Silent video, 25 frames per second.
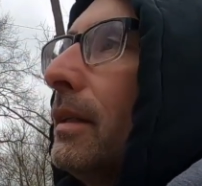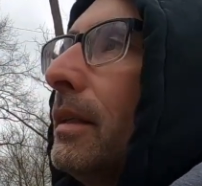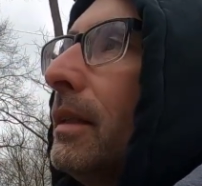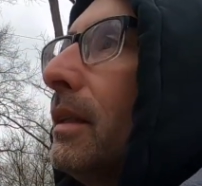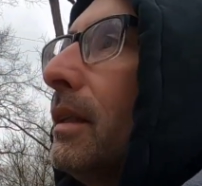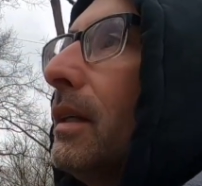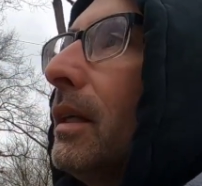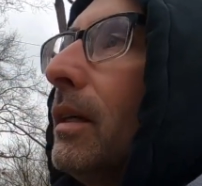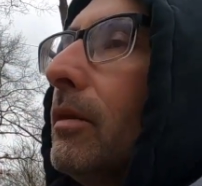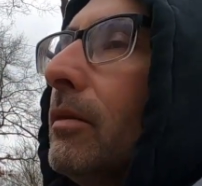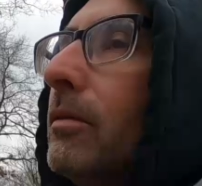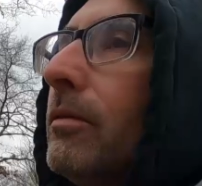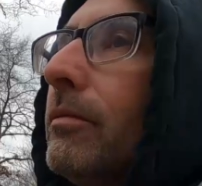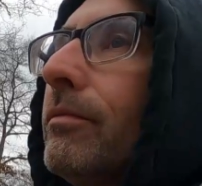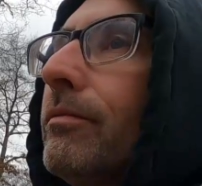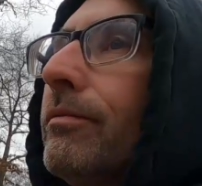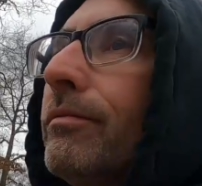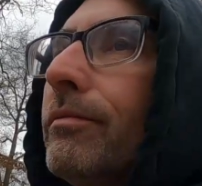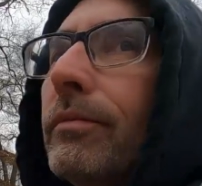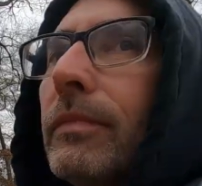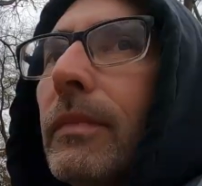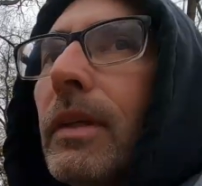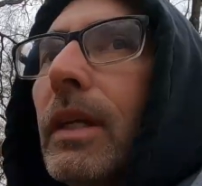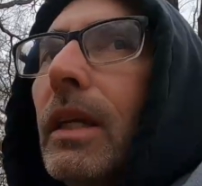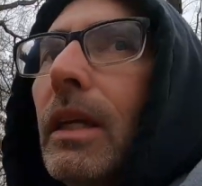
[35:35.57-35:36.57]
you know,
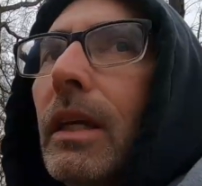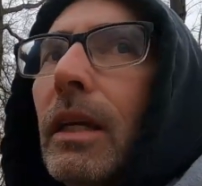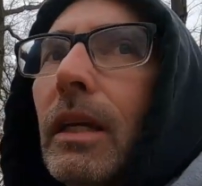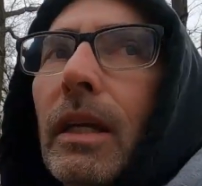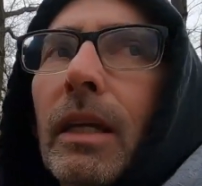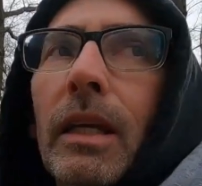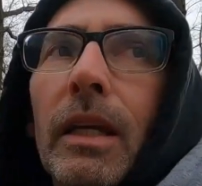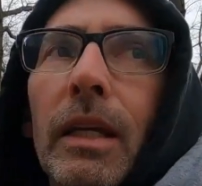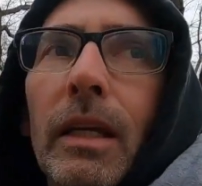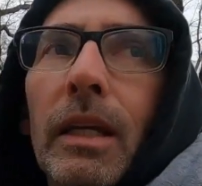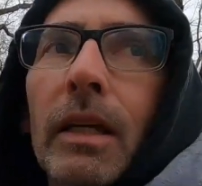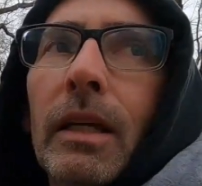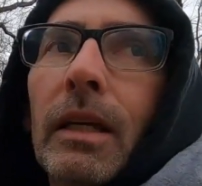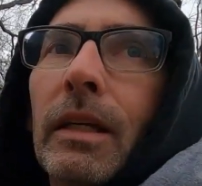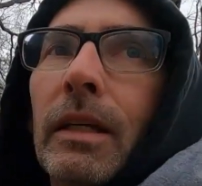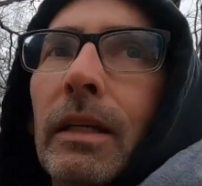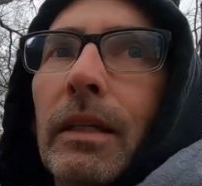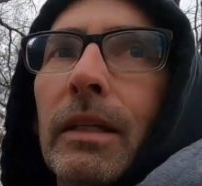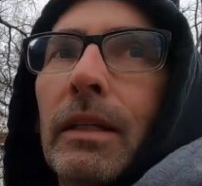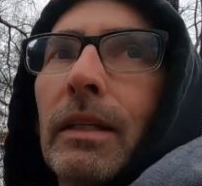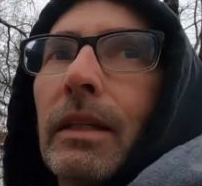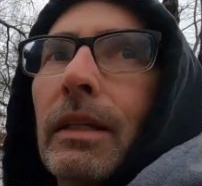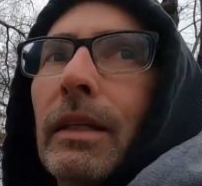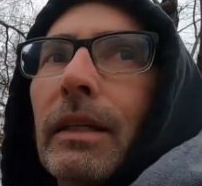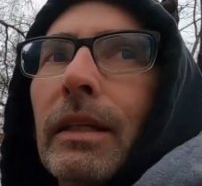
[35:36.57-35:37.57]

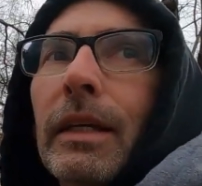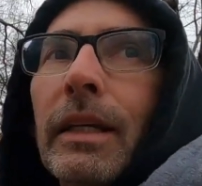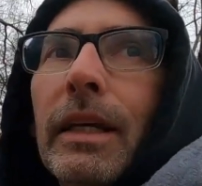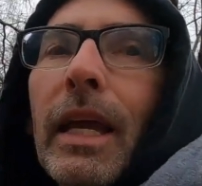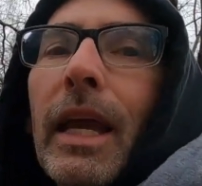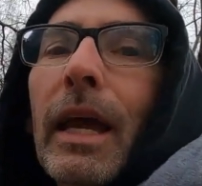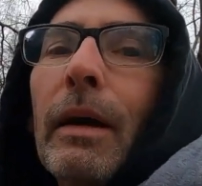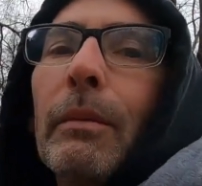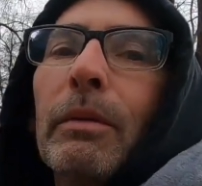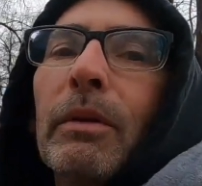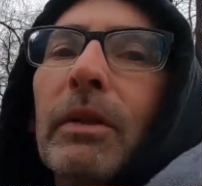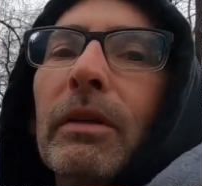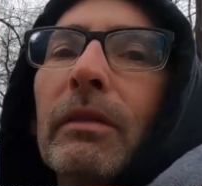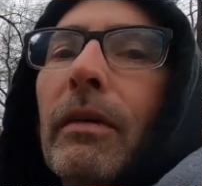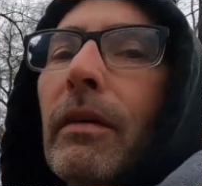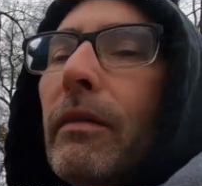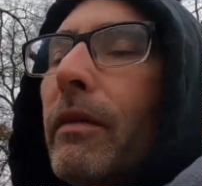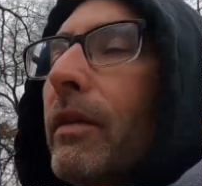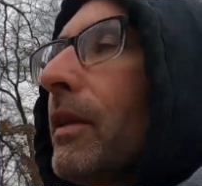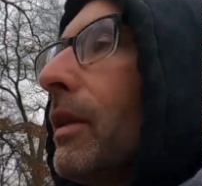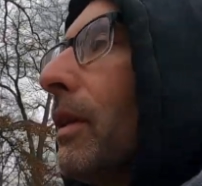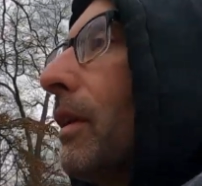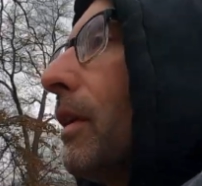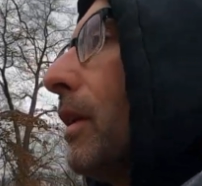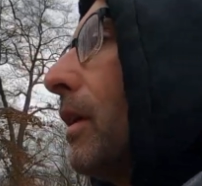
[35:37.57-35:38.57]
you can't believe
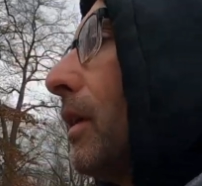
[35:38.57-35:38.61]
everything